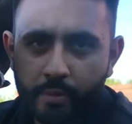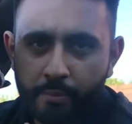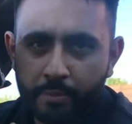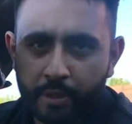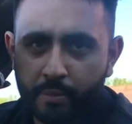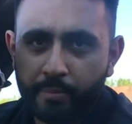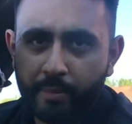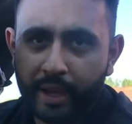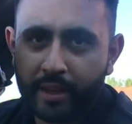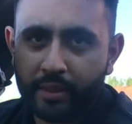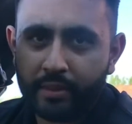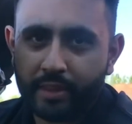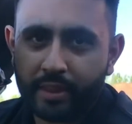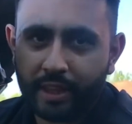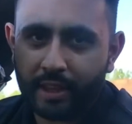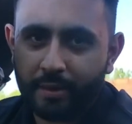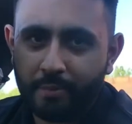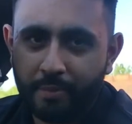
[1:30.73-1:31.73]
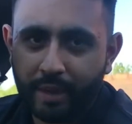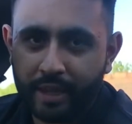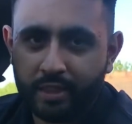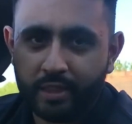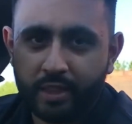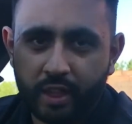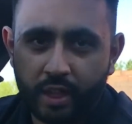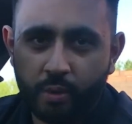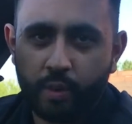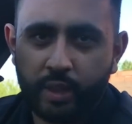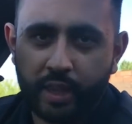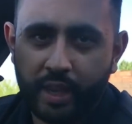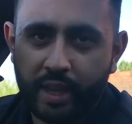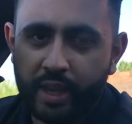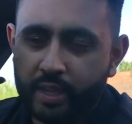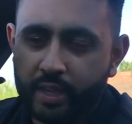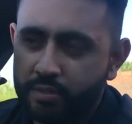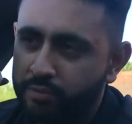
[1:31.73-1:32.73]
But the main thing with
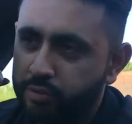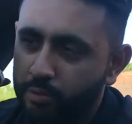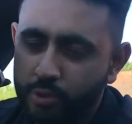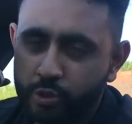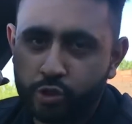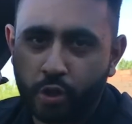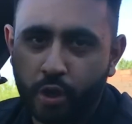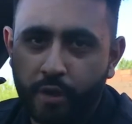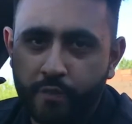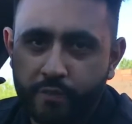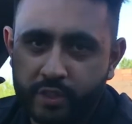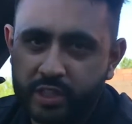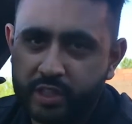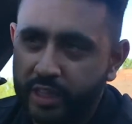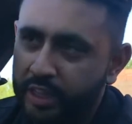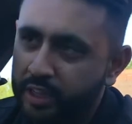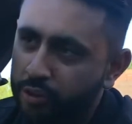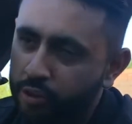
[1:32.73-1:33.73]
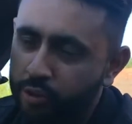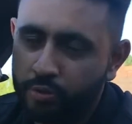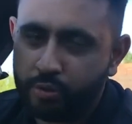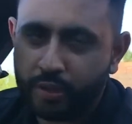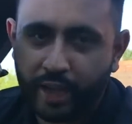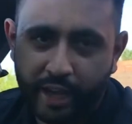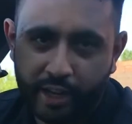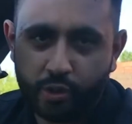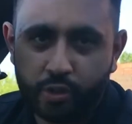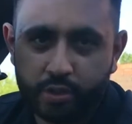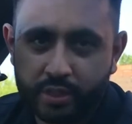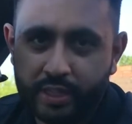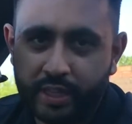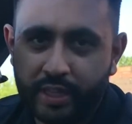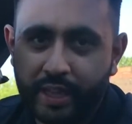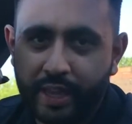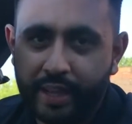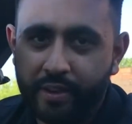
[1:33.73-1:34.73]
it is from the driver's seat you cannot
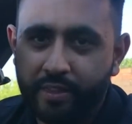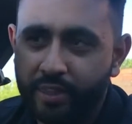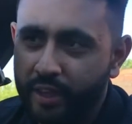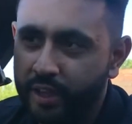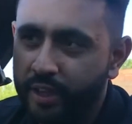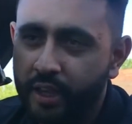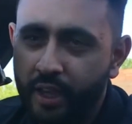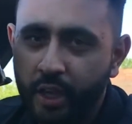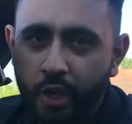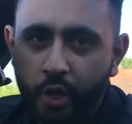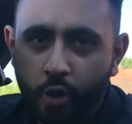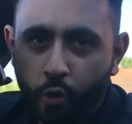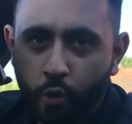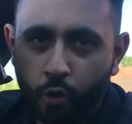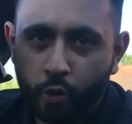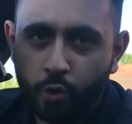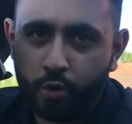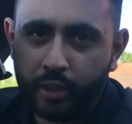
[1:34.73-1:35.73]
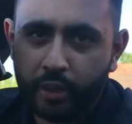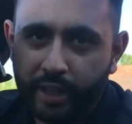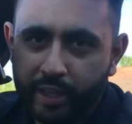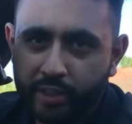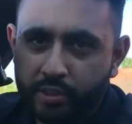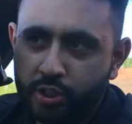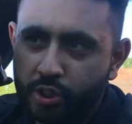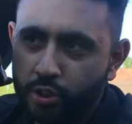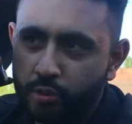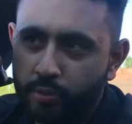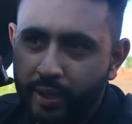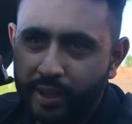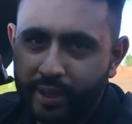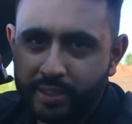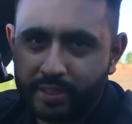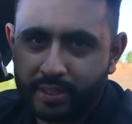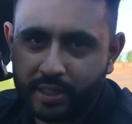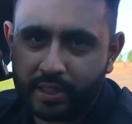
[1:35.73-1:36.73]
see anything, all into
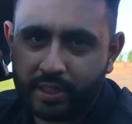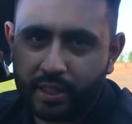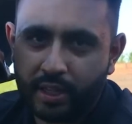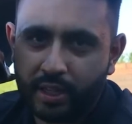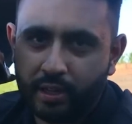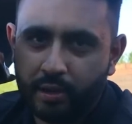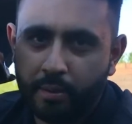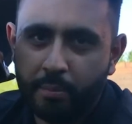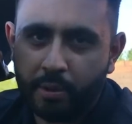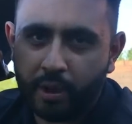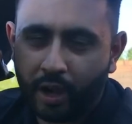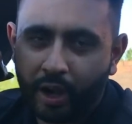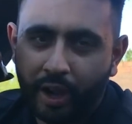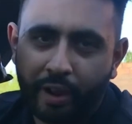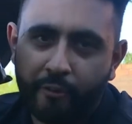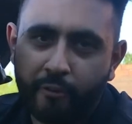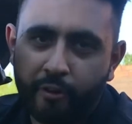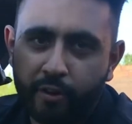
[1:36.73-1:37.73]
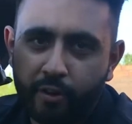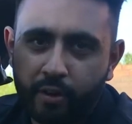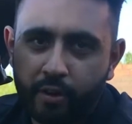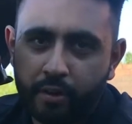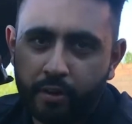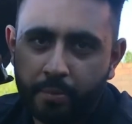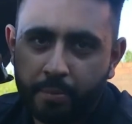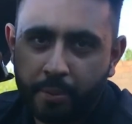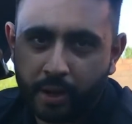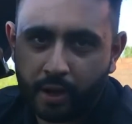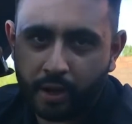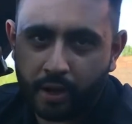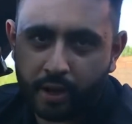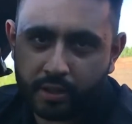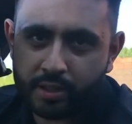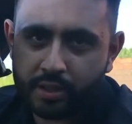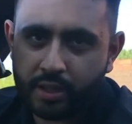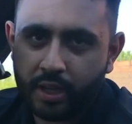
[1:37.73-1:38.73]
existing McLaren
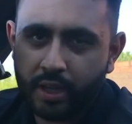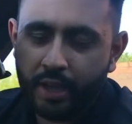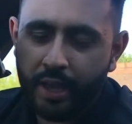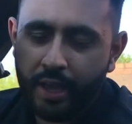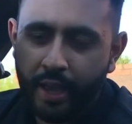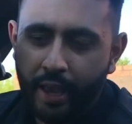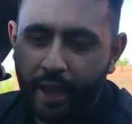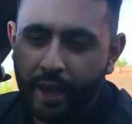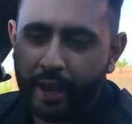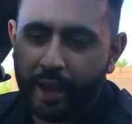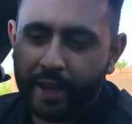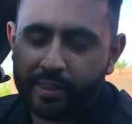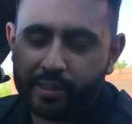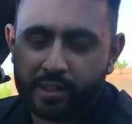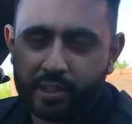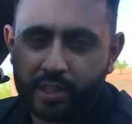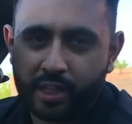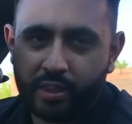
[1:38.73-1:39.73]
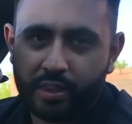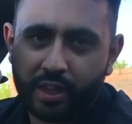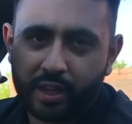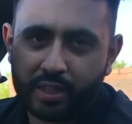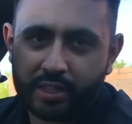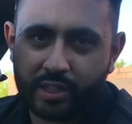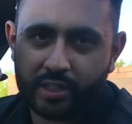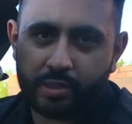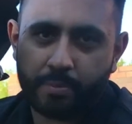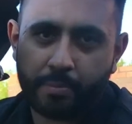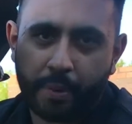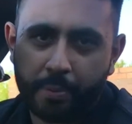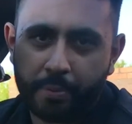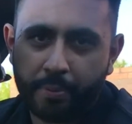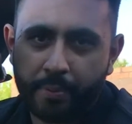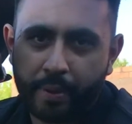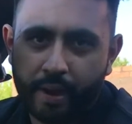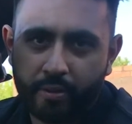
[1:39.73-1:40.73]
parts, and the T30 is a
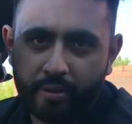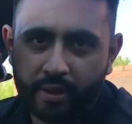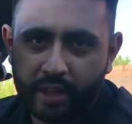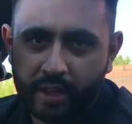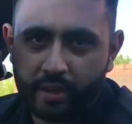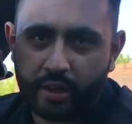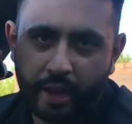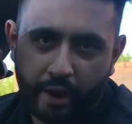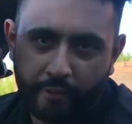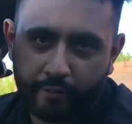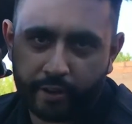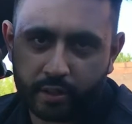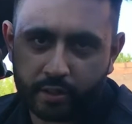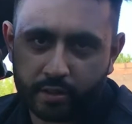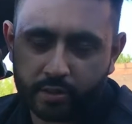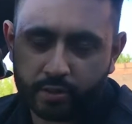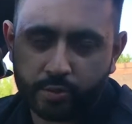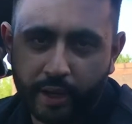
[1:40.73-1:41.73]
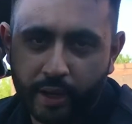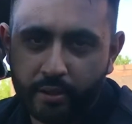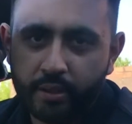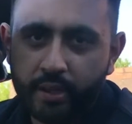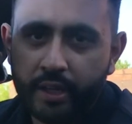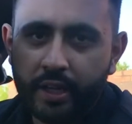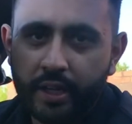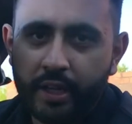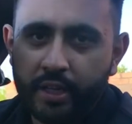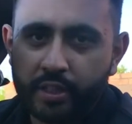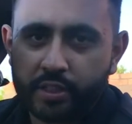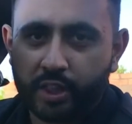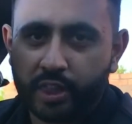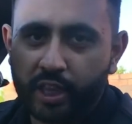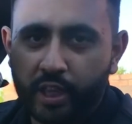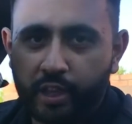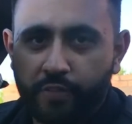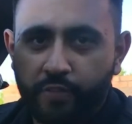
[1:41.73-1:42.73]
bumper mount hidden aerial as well. So
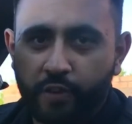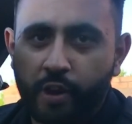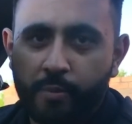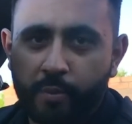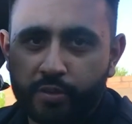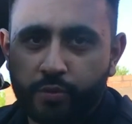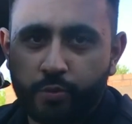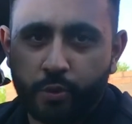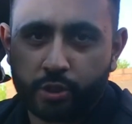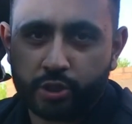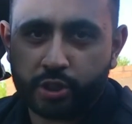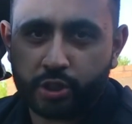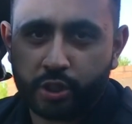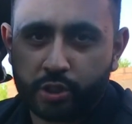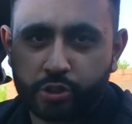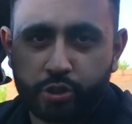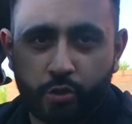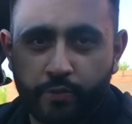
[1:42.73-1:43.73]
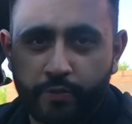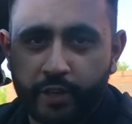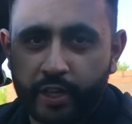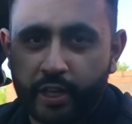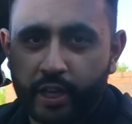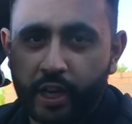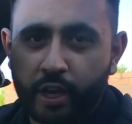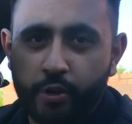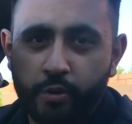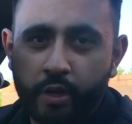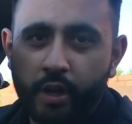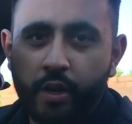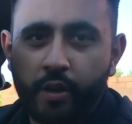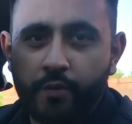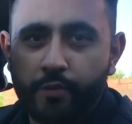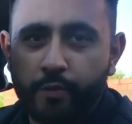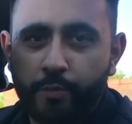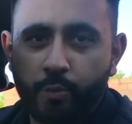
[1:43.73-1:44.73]
thank you very much for watching our short video.
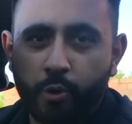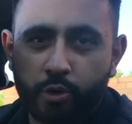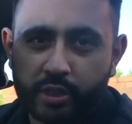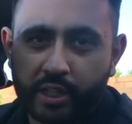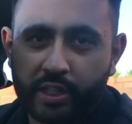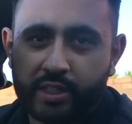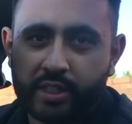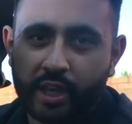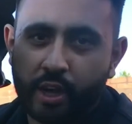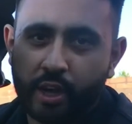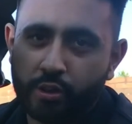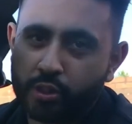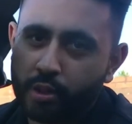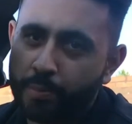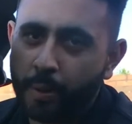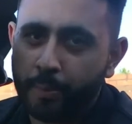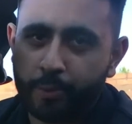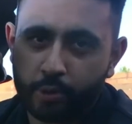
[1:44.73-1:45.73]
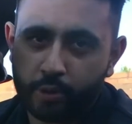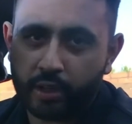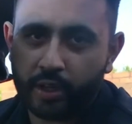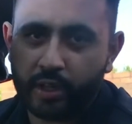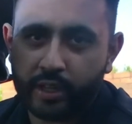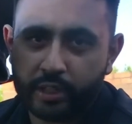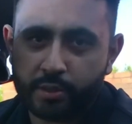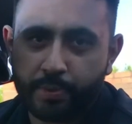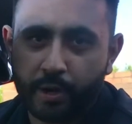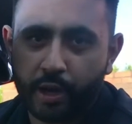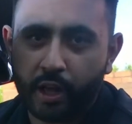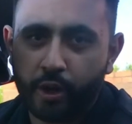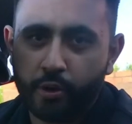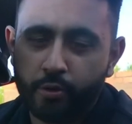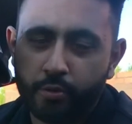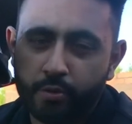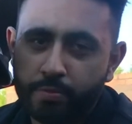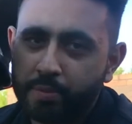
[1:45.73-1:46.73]
For more details, I'll pop all the links
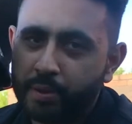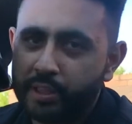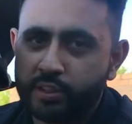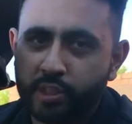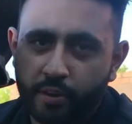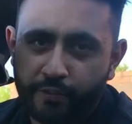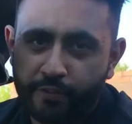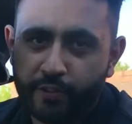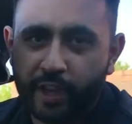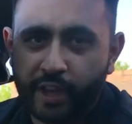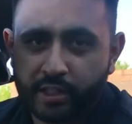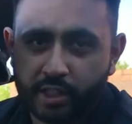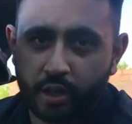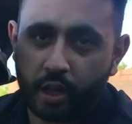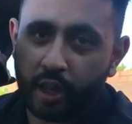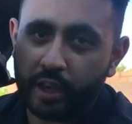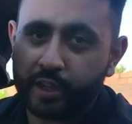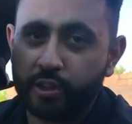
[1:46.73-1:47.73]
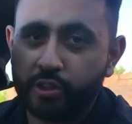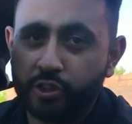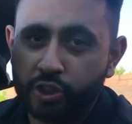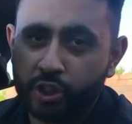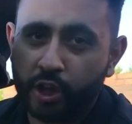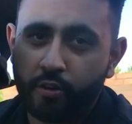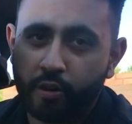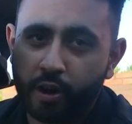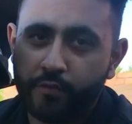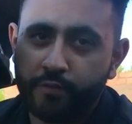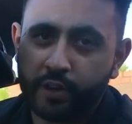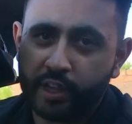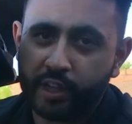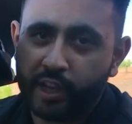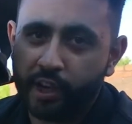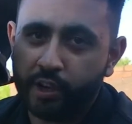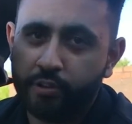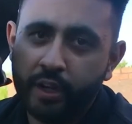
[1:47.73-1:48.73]
below. Please don't forget to like and share our
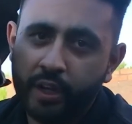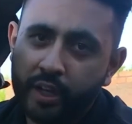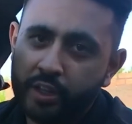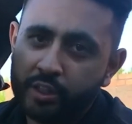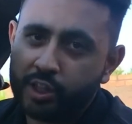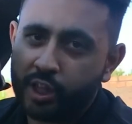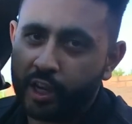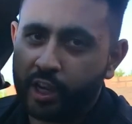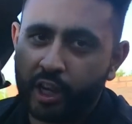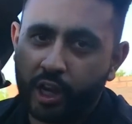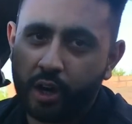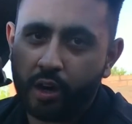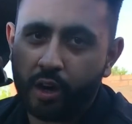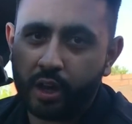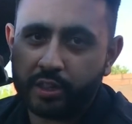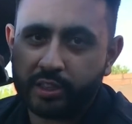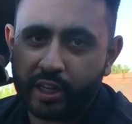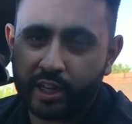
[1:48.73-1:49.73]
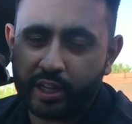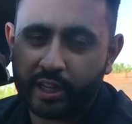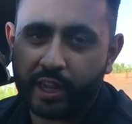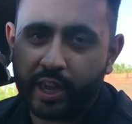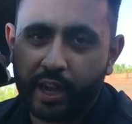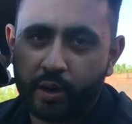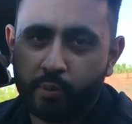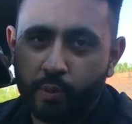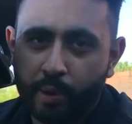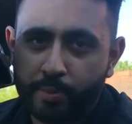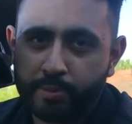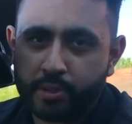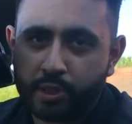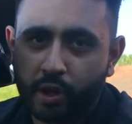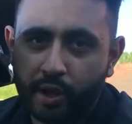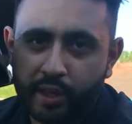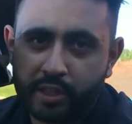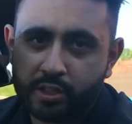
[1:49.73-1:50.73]
video. Check out our dedicated
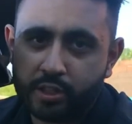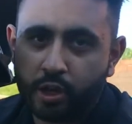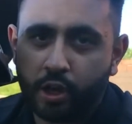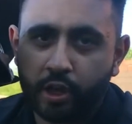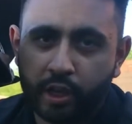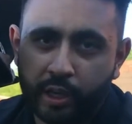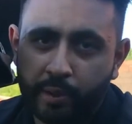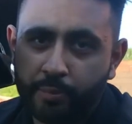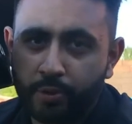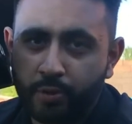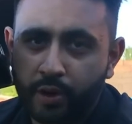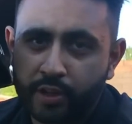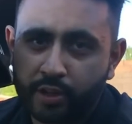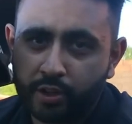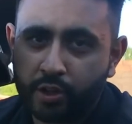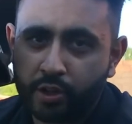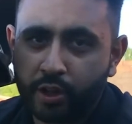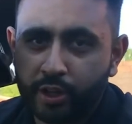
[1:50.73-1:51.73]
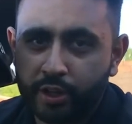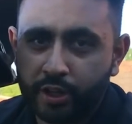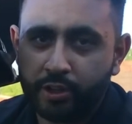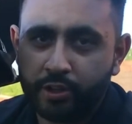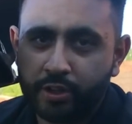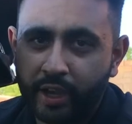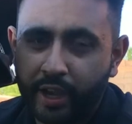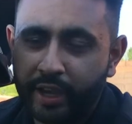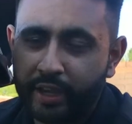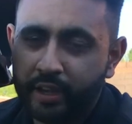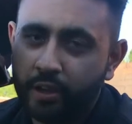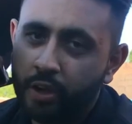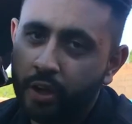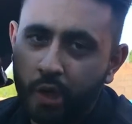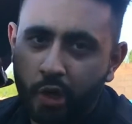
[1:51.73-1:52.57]
website, it's targetblueye.co.uk,